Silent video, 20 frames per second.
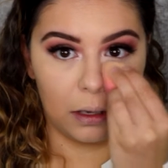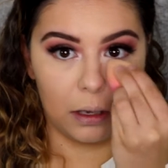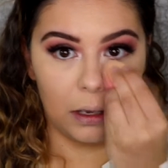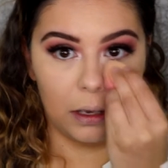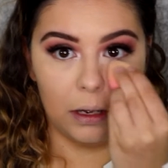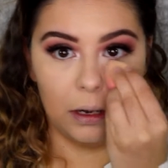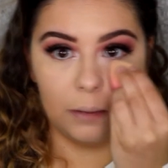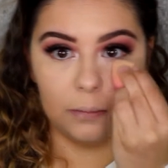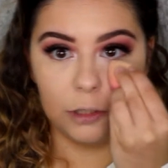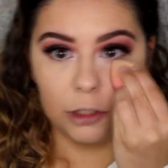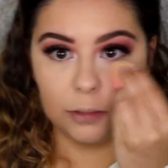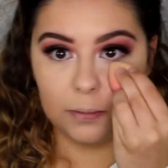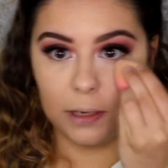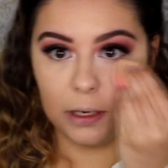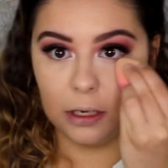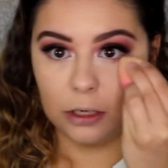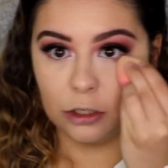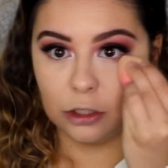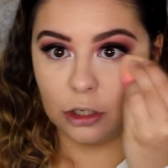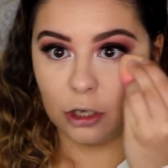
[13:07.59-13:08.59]
And I'm just
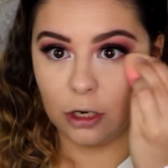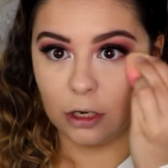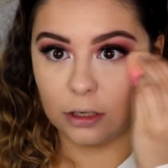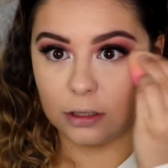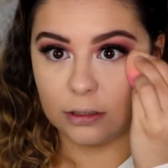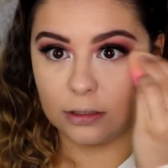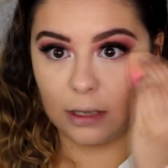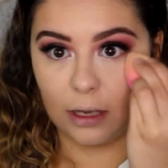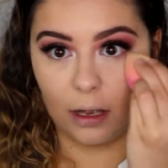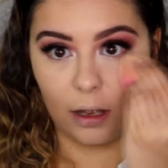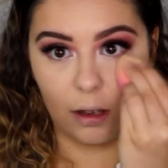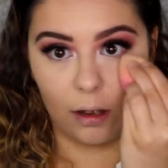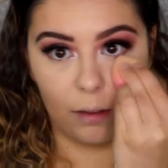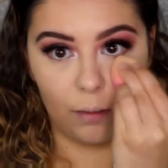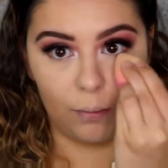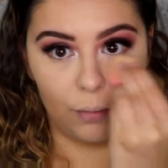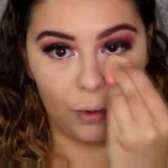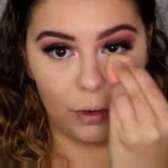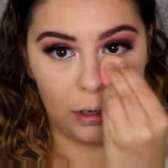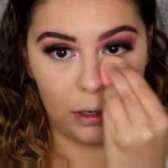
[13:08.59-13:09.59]
making sure to set
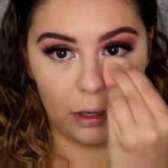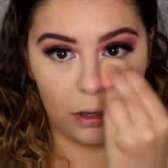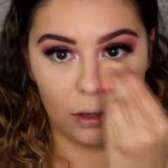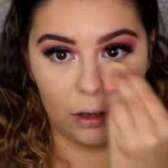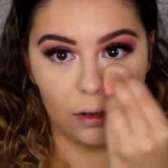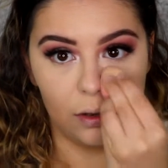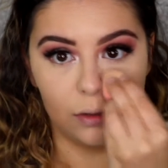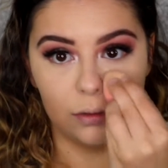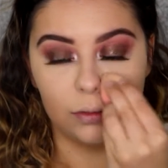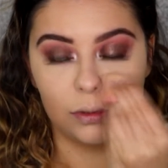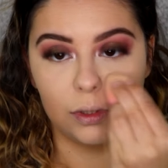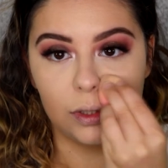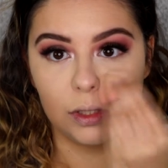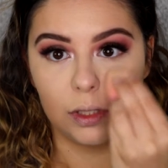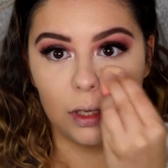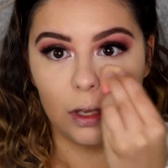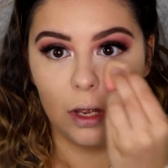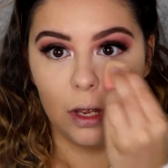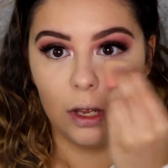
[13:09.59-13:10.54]
pretty close